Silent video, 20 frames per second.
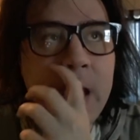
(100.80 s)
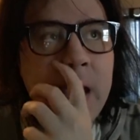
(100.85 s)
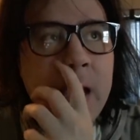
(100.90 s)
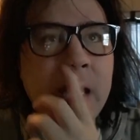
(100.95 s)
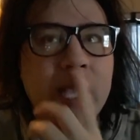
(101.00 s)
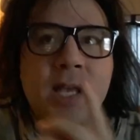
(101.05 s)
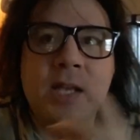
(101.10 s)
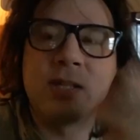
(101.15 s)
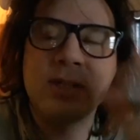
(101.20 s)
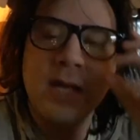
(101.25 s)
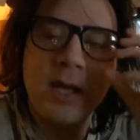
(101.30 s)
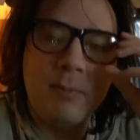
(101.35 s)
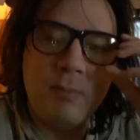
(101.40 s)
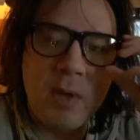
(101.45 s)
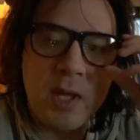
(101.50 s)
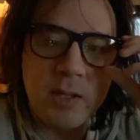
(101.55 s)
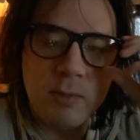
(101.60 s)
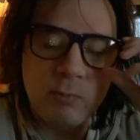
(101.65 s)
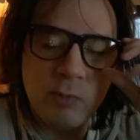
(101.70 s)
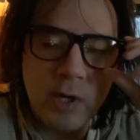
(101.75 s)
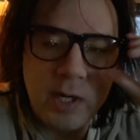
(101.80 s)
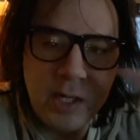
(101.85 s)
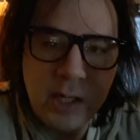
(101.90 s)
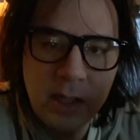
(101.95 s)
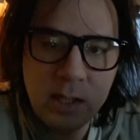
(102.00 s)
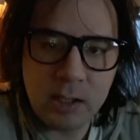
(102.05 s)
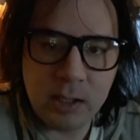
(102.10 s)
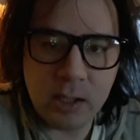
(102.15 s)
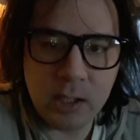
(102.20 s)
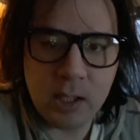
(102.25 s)
Because I've been
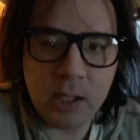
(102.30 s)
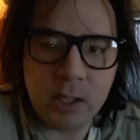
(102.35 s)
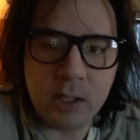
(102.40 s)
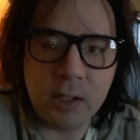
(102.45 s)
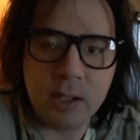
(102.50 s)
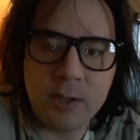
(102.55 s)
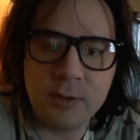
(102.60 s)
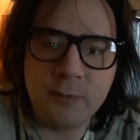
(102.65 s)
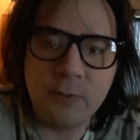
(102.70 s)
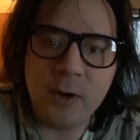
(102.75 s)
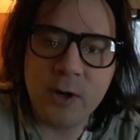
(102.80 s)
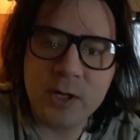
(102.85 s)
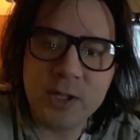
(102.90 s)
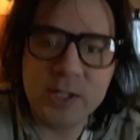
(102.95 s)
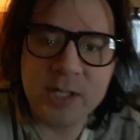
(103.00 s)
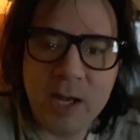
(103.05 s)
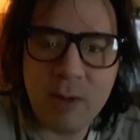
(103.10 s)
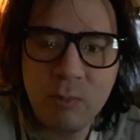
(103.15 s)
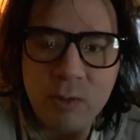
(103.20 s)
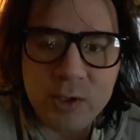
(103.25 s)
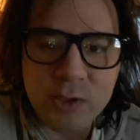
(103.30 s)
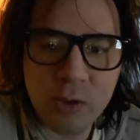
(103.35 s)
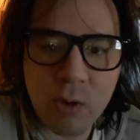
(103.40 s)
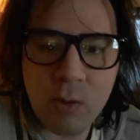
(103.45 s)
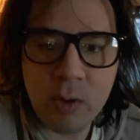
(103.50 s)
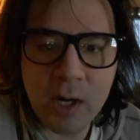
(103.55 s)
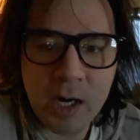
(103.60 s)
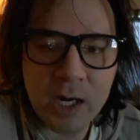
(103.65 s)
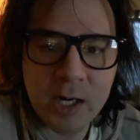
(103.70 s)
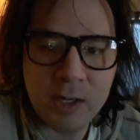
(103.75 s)
reading, uh, it's very sad what's
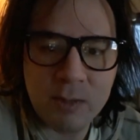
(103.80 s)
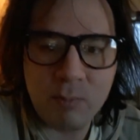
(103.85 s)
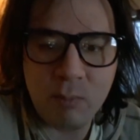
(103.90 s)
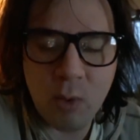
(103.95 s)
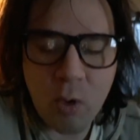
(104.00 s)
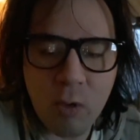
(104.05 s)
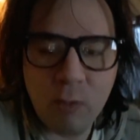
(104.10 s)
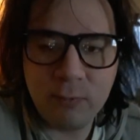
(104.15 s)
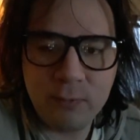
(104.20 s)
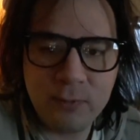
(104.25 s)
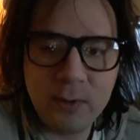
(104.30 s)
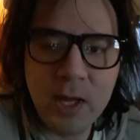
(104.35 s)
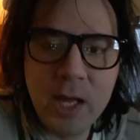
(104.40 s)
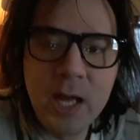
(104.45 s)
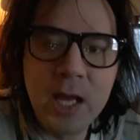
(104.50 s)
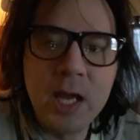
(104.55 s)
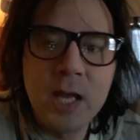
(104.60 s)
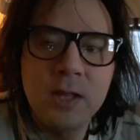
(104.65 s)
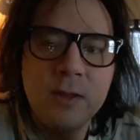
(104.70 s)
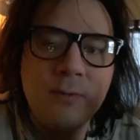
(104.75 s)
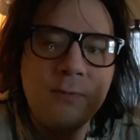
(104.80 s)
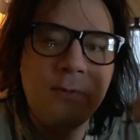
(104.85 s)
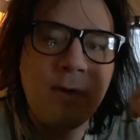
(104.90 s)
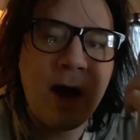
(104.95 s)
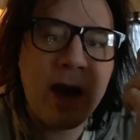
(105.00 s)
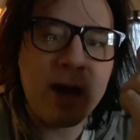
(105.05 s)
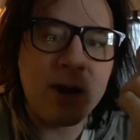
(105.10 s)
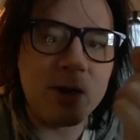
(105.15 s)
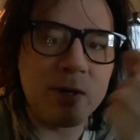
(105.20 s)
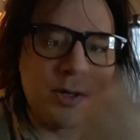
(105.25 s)
going on in both the
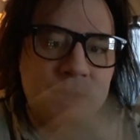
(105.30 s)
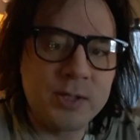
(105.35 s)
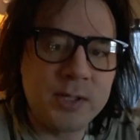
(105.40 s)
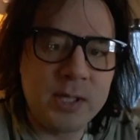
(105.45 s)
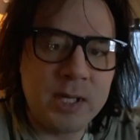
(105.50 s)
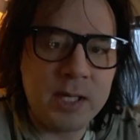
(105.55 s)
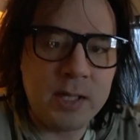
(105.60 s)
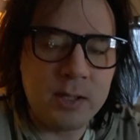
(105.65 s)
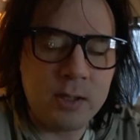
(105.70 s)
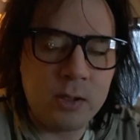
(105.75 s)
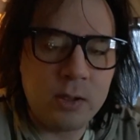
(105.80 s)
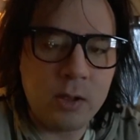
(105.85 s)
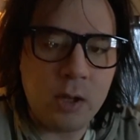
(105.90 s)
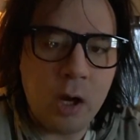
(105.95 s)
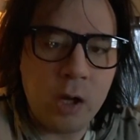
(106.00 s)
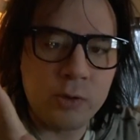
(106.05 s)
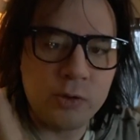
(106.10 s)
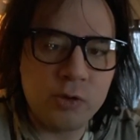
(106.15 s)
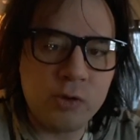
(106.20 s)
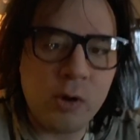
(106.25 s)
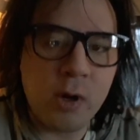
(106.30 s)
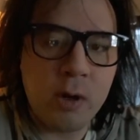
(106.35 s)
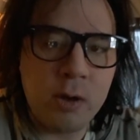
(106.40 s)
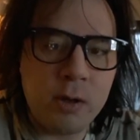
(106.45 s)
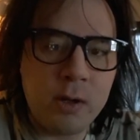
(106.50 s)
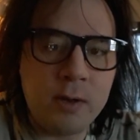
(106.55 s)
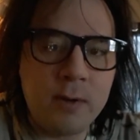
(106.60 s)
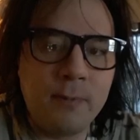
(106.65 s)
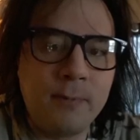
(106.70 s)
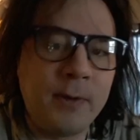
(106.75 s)
fires in
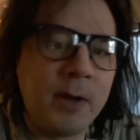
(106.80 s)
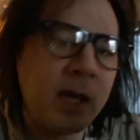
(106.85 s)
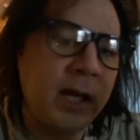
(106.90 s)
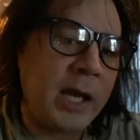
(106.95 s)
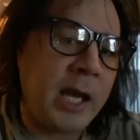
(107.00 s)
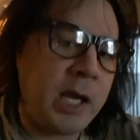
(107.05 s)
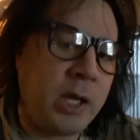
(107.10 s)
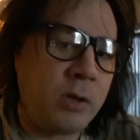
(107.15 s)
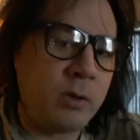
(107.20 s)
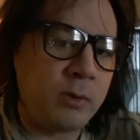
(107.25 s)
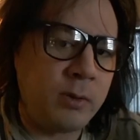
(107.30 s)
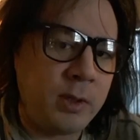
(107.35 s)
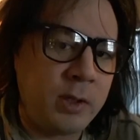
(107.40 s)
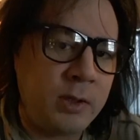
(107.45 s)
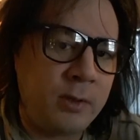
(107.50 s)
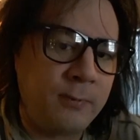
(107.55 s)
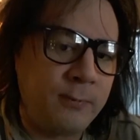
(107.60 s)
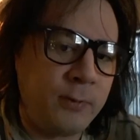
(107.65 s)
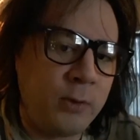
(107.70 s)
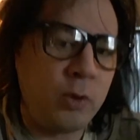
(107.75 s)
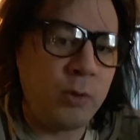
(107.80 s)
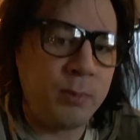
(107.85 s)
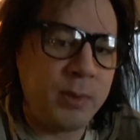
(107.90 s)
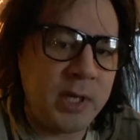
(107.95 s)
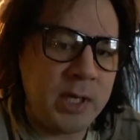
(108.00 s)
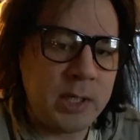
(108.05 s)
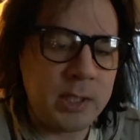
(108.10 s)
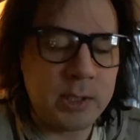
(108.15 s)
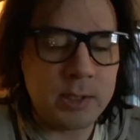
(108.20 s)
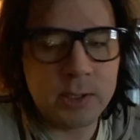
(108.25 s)
Australia, the volcano in the
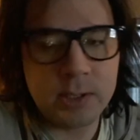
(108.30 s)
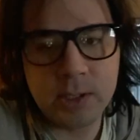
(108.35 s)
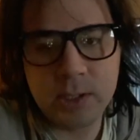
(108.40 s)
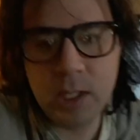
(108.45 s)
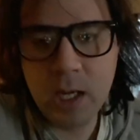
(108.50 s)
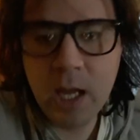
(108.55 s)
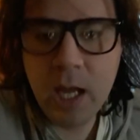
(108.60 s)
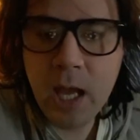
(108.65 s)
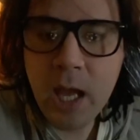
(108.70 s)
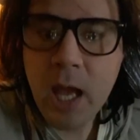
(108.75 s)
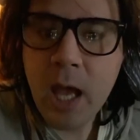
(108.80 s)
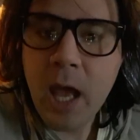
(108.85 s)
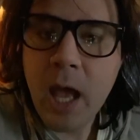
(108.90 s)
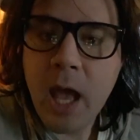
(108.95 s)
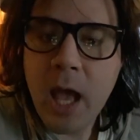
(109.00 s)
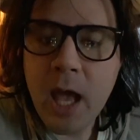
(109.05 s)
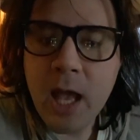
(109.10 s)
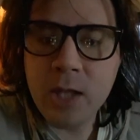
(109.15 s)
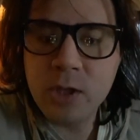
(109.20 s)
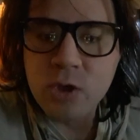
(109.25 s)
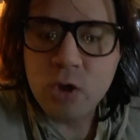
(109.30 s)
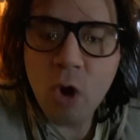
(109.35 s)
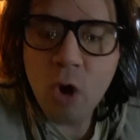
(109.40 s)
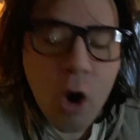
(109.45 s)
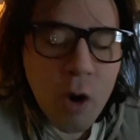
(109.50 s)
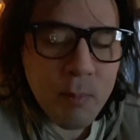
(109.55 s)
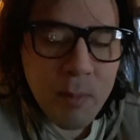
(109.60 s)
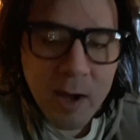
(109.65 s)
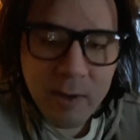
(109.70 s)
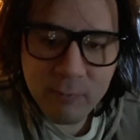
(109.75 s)
Philippines. And to
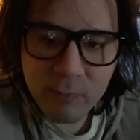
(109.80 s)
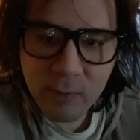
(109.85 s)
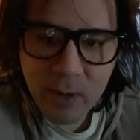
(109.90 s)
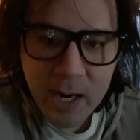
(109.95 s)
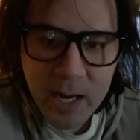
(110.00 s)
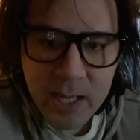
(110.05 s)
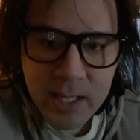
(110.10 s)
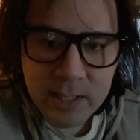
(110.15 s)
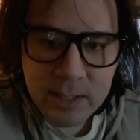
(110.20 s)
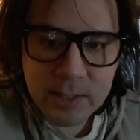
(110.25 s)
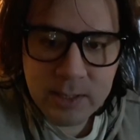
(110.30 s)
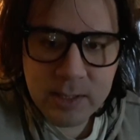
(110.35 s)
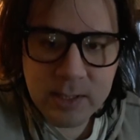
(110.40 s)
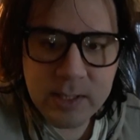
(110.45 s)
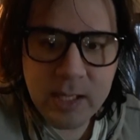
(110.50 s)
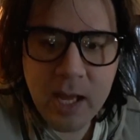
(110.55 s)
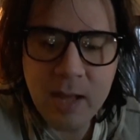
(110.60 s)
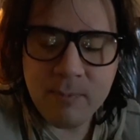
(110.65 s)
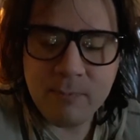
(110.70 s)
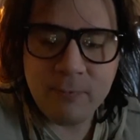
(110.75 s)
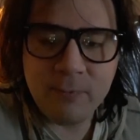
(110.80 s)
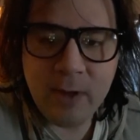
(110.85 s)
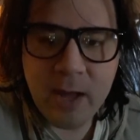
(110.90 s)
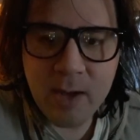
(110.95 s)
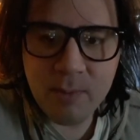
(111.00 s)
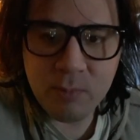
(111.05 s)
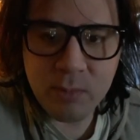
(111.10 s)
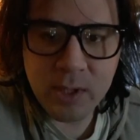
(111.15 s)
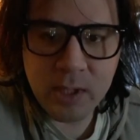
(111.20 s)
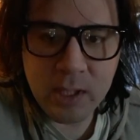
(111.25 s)
all my friends and
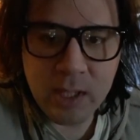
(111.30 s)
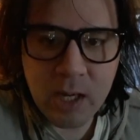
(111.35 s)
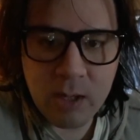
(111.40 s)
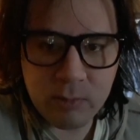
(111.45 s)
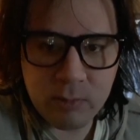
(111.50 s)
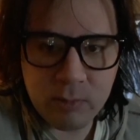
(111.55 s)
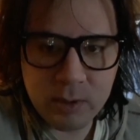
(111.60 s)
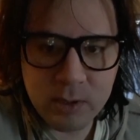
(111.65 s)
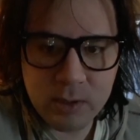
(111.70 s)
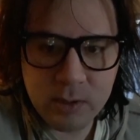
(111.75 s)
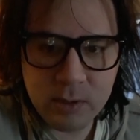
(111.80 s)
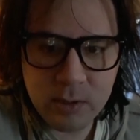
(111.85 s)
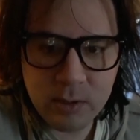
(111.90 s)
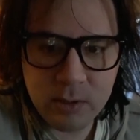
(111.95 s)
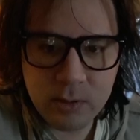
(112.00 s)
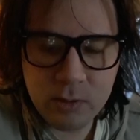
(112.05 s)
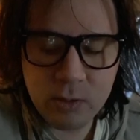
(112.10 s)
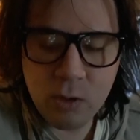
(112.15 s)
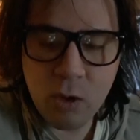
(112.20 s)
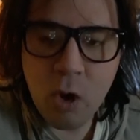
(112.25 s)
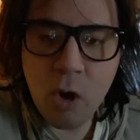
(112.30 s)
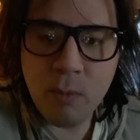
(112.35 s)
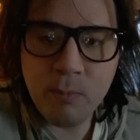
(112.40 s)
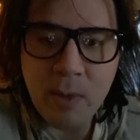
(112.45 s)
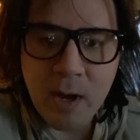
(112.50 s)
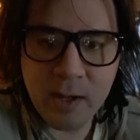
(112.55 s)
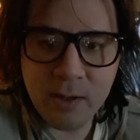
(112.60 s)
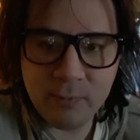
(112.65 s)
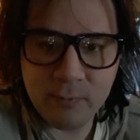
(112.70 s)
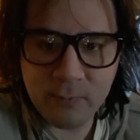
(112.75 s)
family out to all
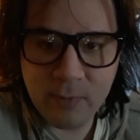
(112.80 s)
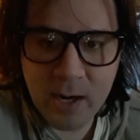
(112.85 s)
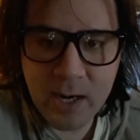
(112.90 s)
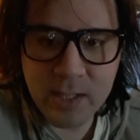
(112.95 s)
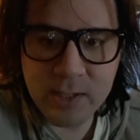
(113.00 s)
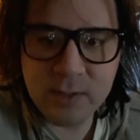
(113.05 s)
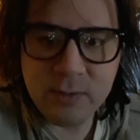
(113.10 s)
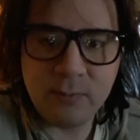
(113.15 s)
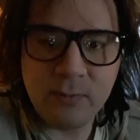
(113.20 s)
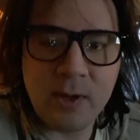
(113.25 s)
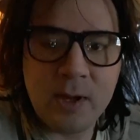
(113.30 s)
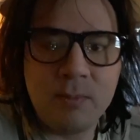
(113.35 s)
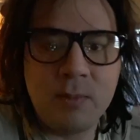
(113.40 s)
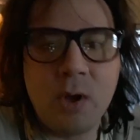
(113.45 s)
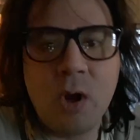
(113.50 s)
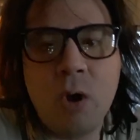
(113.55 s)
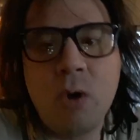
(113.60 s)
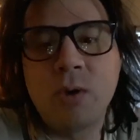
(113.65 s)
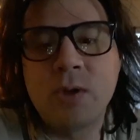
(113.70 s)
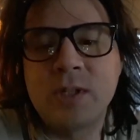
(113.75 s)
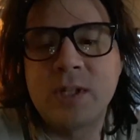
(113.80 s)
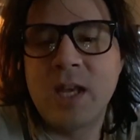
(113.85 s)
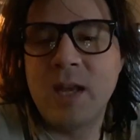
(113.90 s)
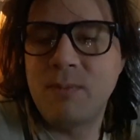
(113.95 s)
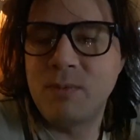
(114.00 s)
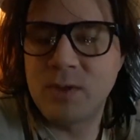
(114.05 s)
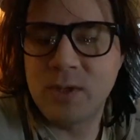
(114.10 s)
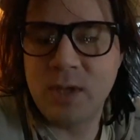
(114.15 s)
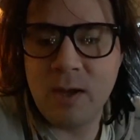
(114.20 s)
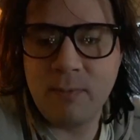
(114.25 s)
my friends and family. Always
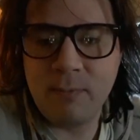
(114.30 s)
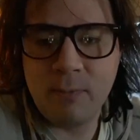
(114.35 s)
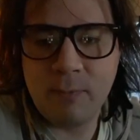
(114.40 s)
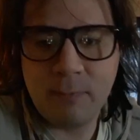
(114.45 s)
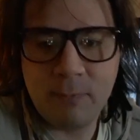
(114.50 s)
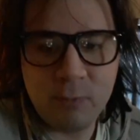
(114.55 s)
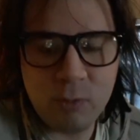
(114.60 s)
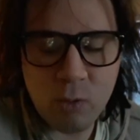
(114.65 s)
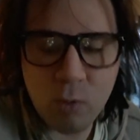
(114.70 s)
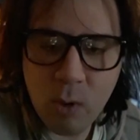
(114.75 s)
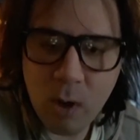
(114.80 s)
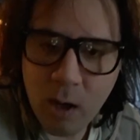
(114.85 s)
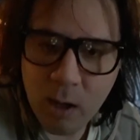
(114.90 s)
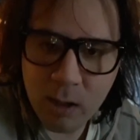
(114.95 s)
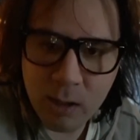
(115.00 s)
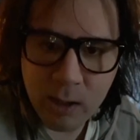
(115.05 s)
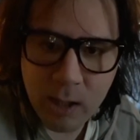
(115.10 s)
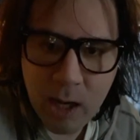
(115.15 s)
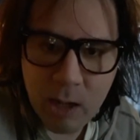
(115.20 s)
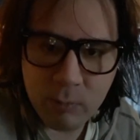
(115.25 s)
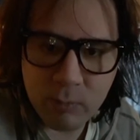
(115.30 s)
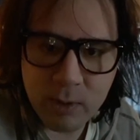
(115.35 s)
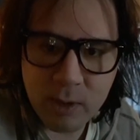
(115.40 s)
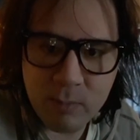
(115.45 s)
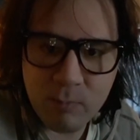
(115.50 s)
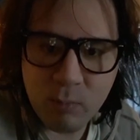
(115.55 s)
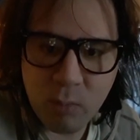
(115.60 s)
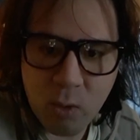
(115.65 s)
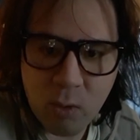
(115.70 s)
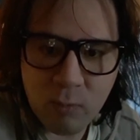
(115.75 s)
keep safe if you are out
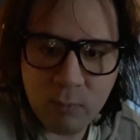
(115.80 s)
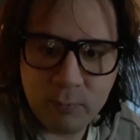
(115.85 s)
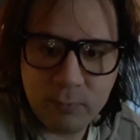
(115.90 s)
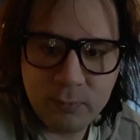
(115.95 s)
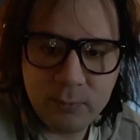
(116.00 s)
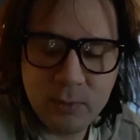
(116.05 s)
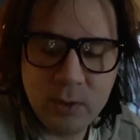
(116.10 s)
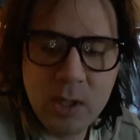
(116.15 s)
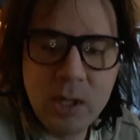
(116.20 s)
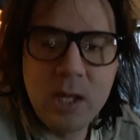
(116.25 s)
in both.